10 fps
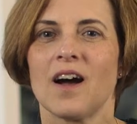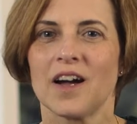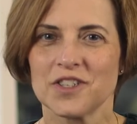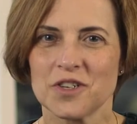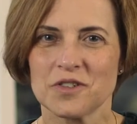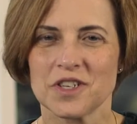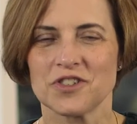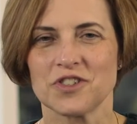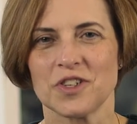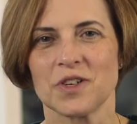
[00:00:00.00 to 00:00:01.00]
I chose
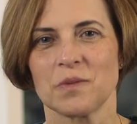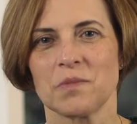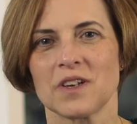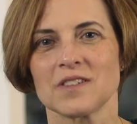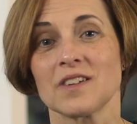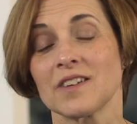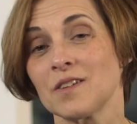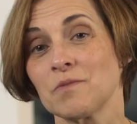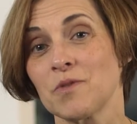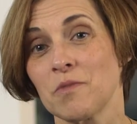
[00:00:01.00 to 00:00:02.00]
engineering because I
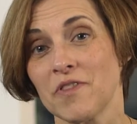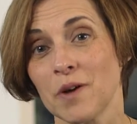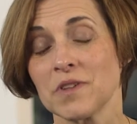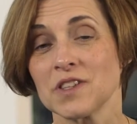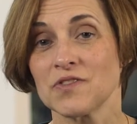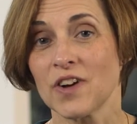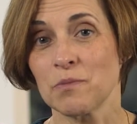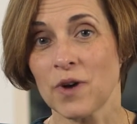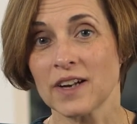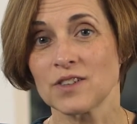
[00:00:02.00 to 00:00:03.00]
come from a family that's very
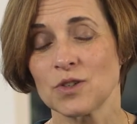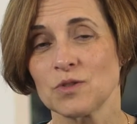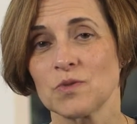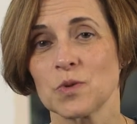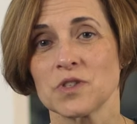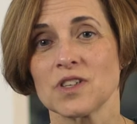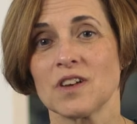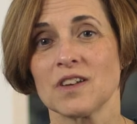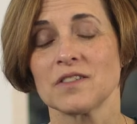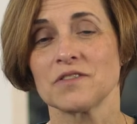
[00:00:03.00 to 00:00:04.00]
practical. There was a
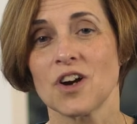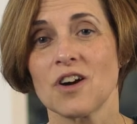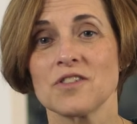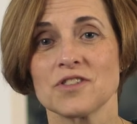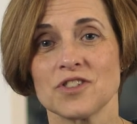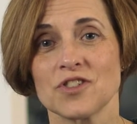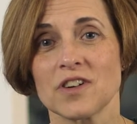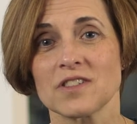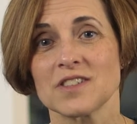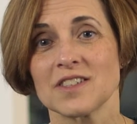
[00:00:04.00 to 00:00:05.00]
lot of cars and
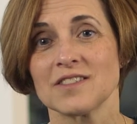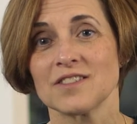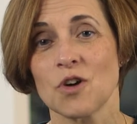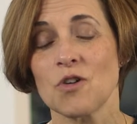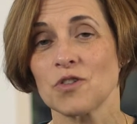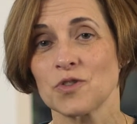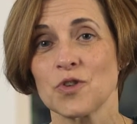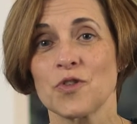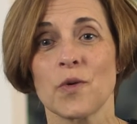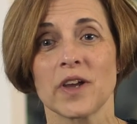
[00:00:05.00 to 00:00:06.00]
trucks and talk
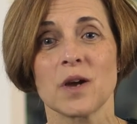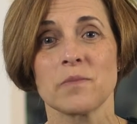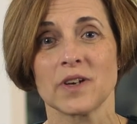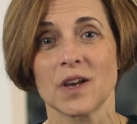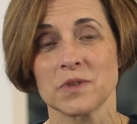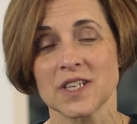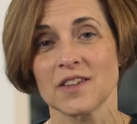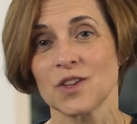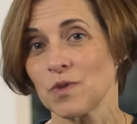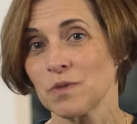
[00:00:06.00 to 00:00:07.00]
growing up, and I was
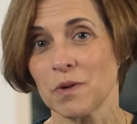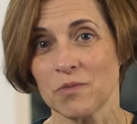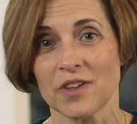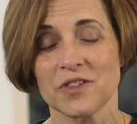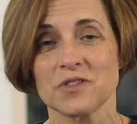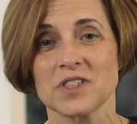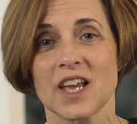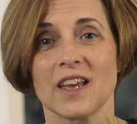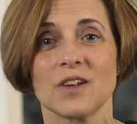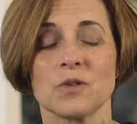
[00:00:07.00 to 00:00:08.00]
out there with my brothers,
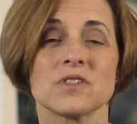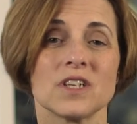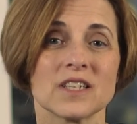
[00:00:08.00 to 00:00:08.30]
and I also